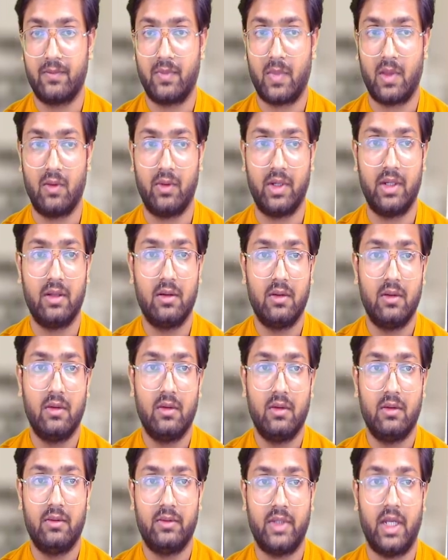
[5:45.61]
Okay,
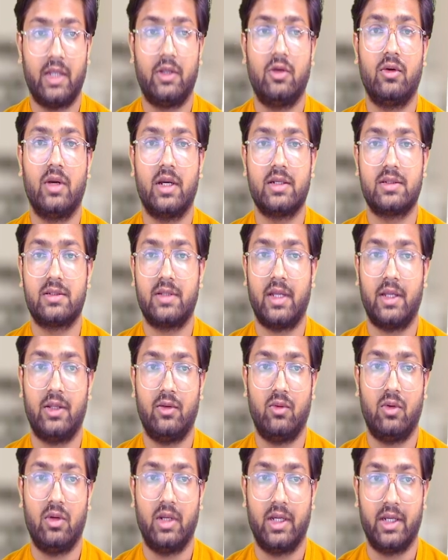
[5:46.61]
thank you guys, thank you
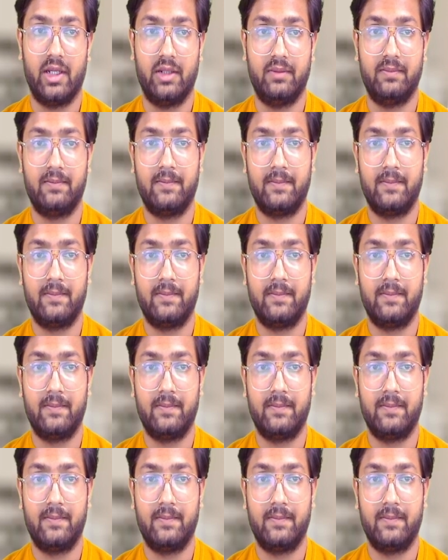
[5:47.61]
all again.